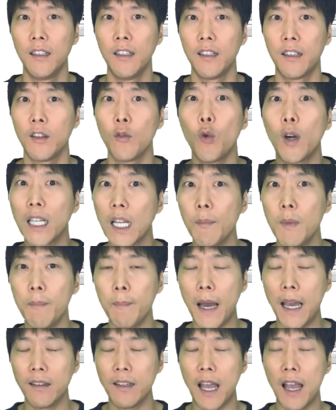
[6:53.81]
So what I mean
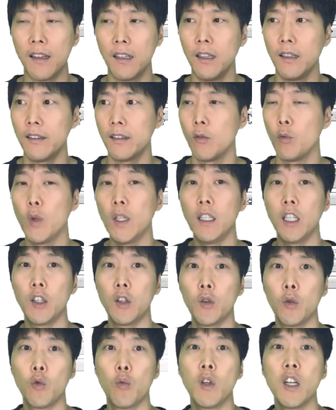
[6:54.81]
by that is we
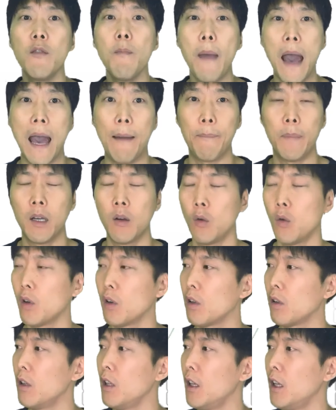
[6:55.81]
need to remap,
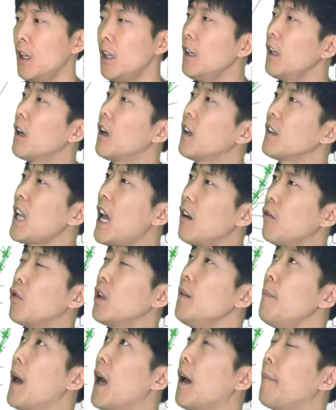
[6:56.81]
or not
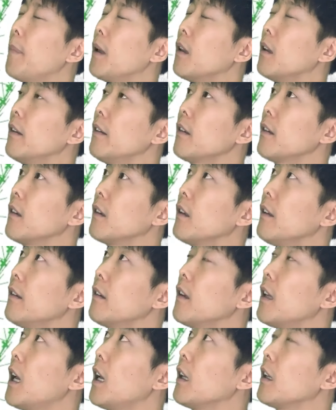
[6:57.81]
remap,
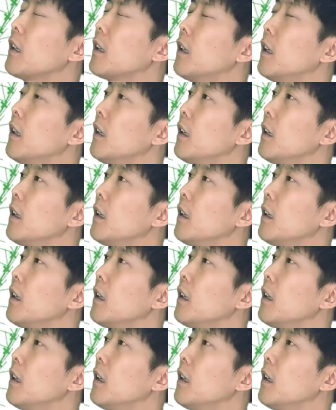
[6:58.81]
it's like